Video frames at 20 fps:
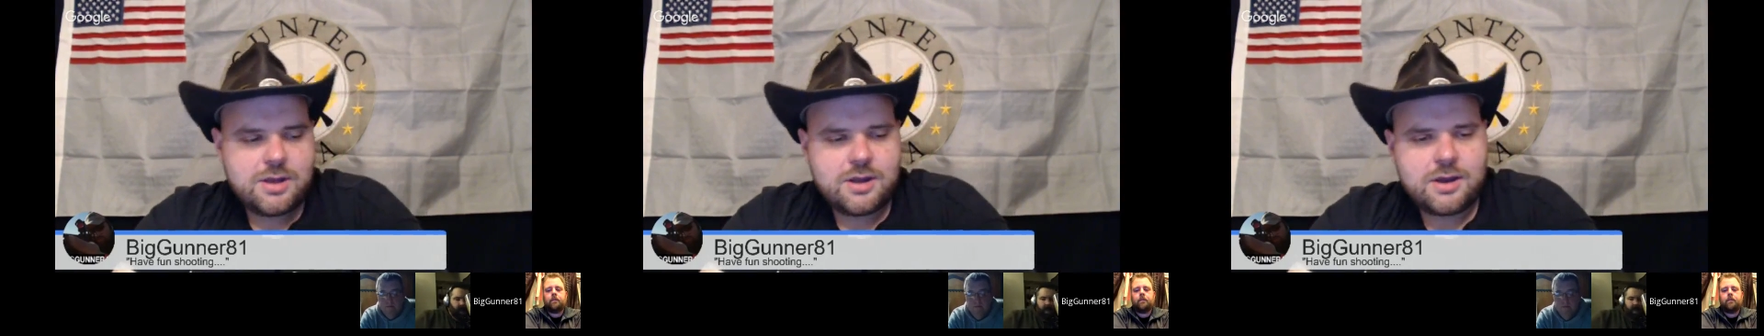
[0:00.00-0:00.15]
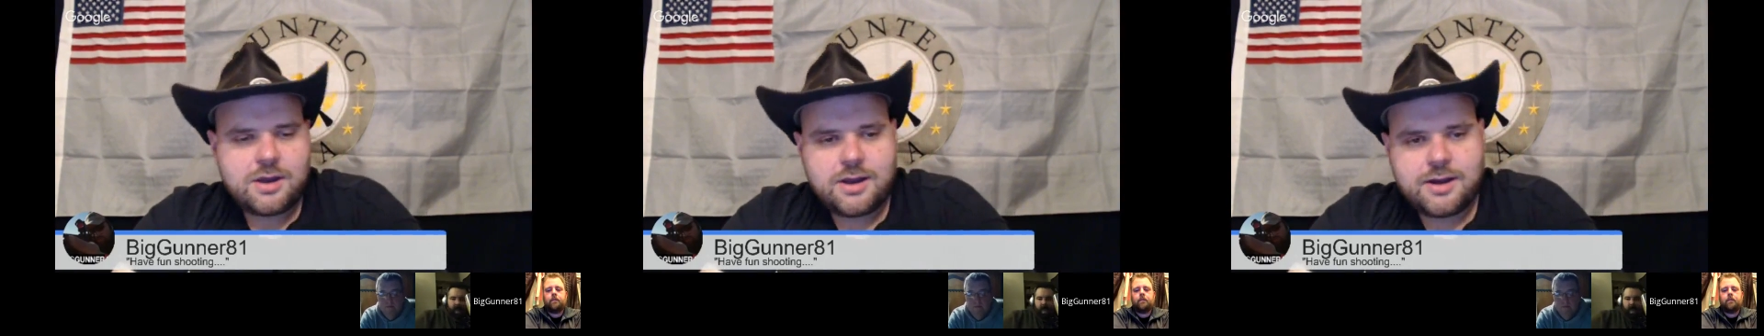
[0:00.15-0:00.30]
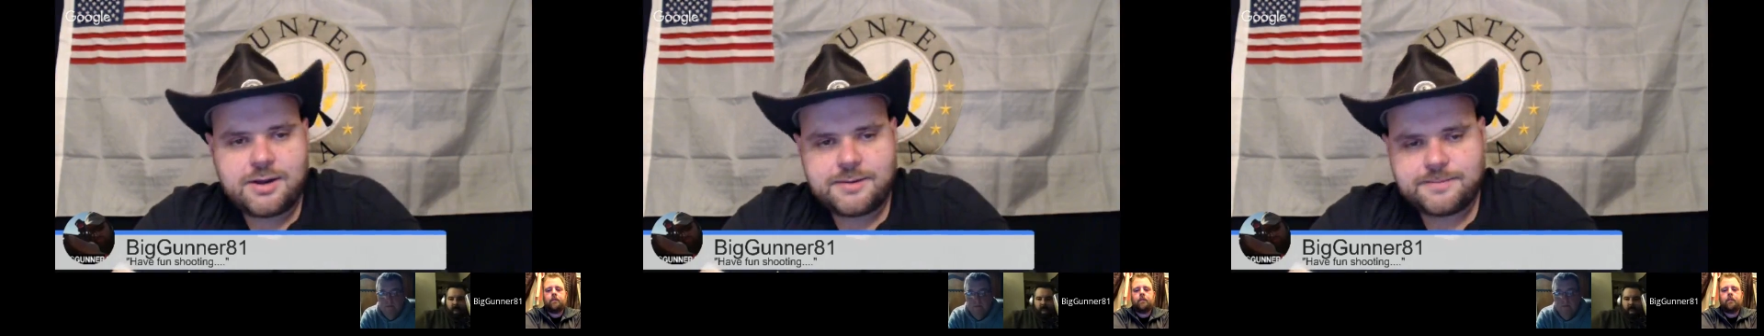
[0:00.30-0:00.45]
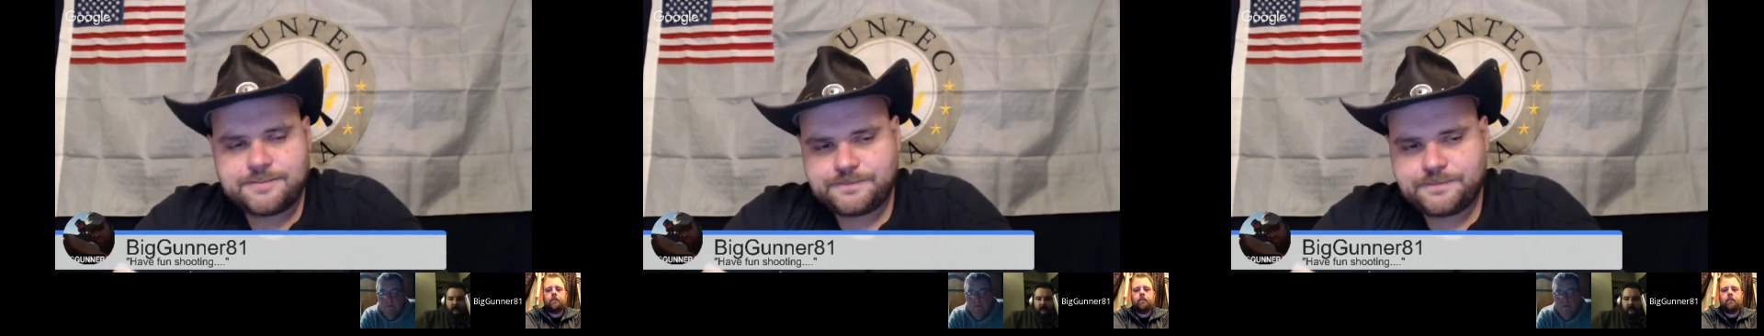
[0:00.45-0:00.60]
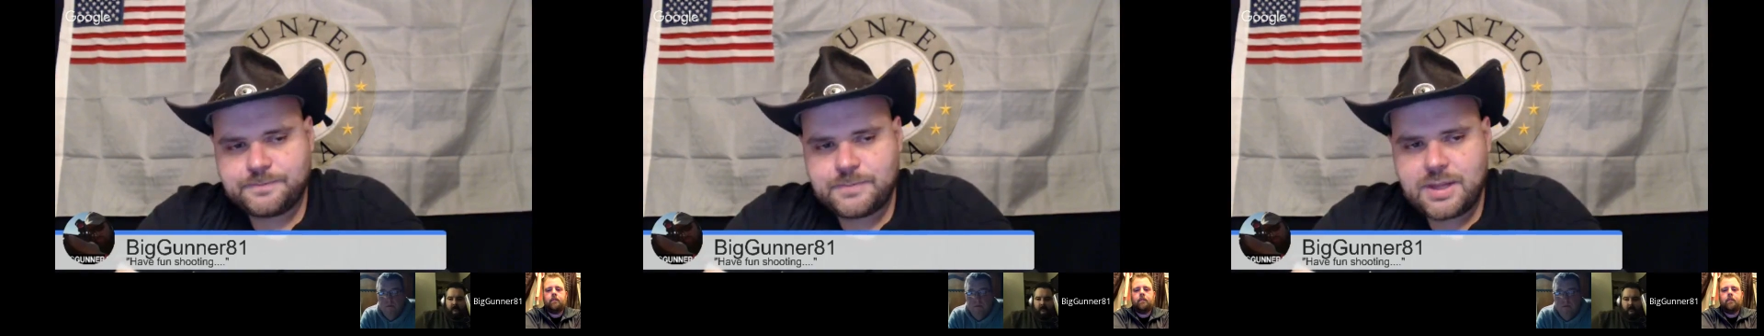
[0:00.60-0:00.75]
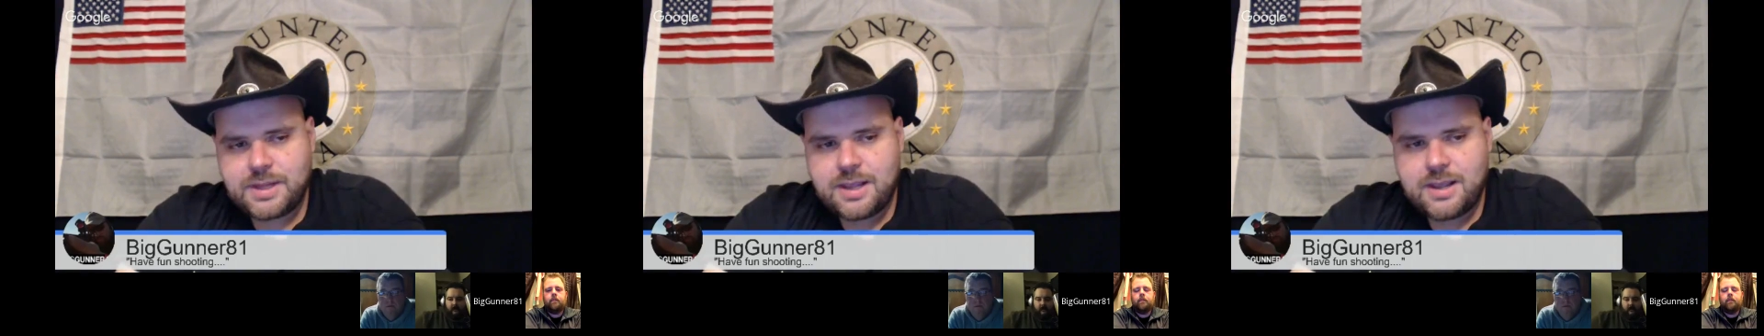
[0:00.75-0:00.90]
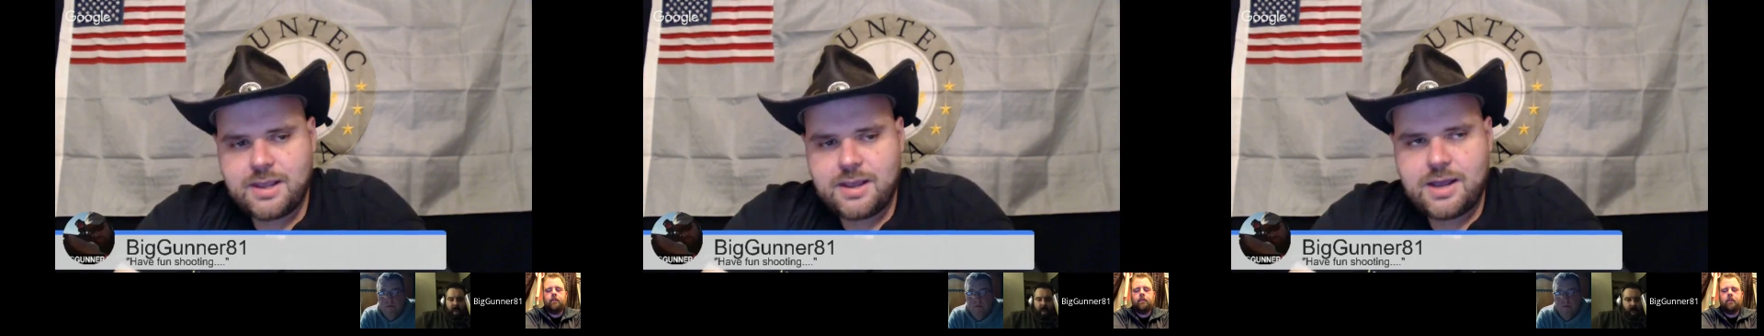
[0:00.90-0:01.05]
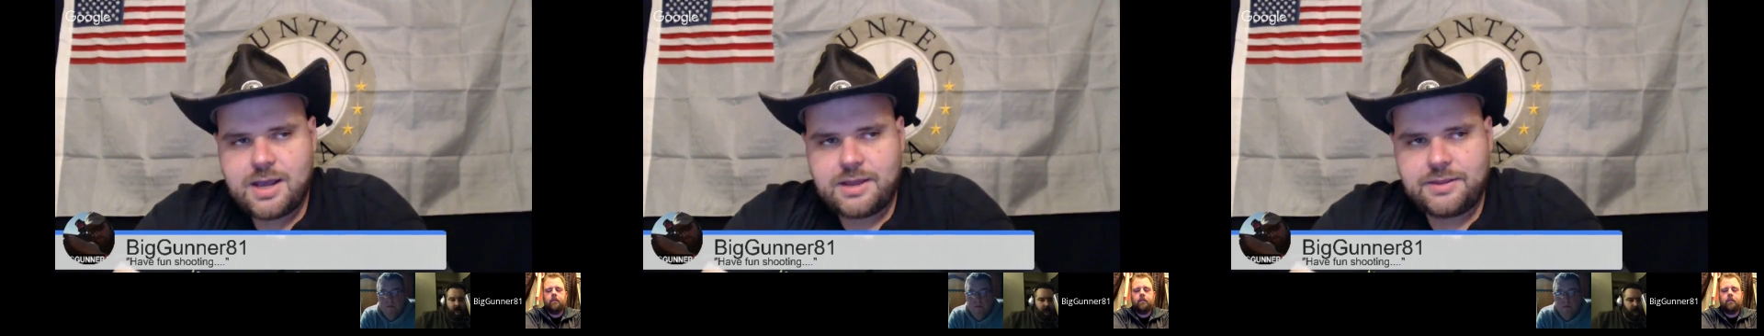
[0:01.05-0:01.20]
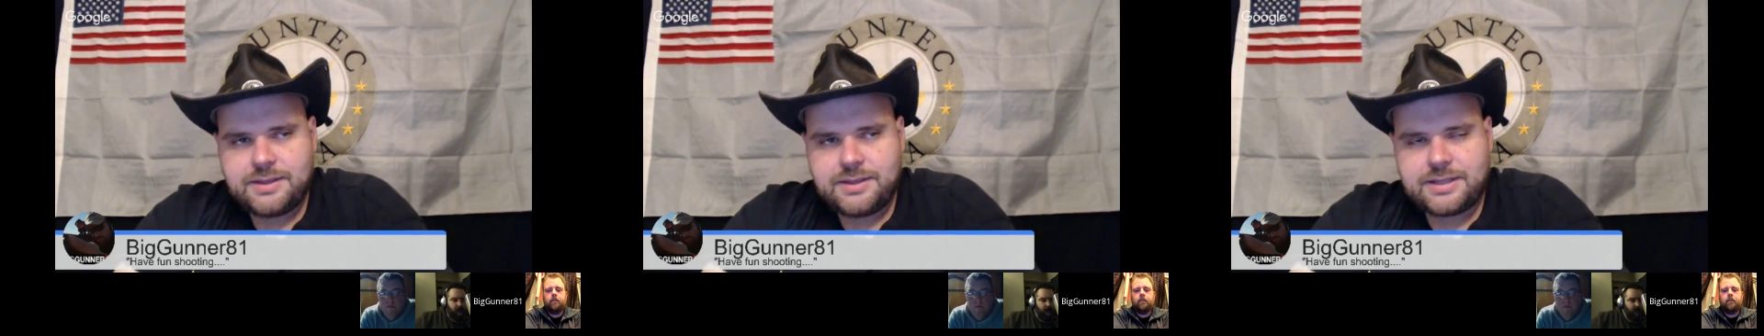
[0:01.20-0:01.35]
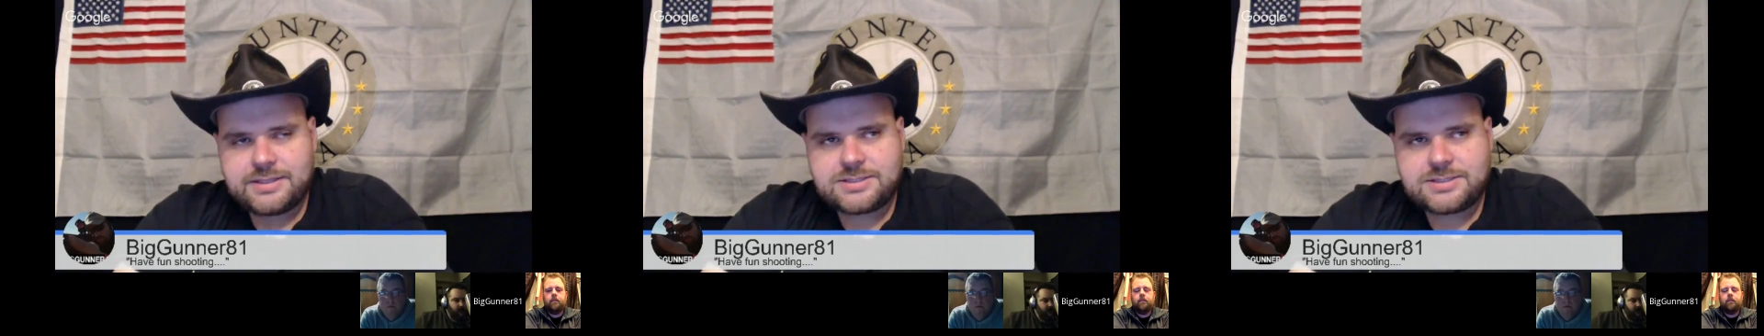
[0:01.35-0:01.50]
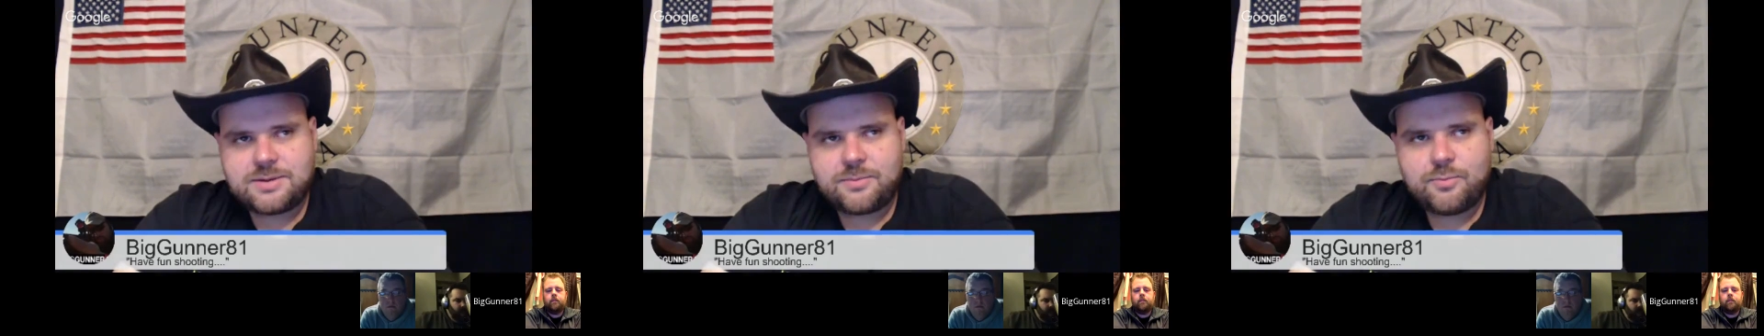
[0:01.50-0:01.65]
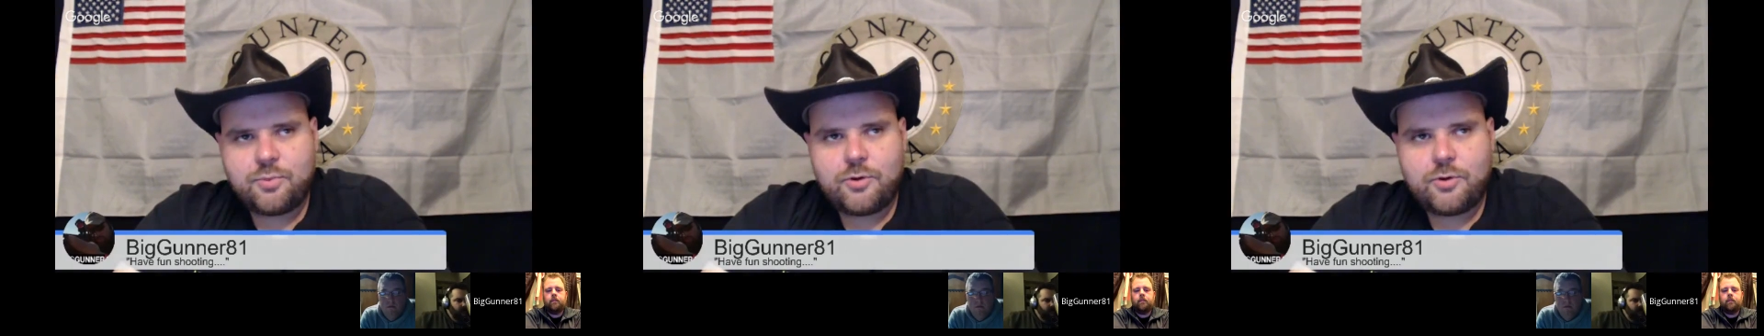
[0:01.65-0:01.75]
I think at some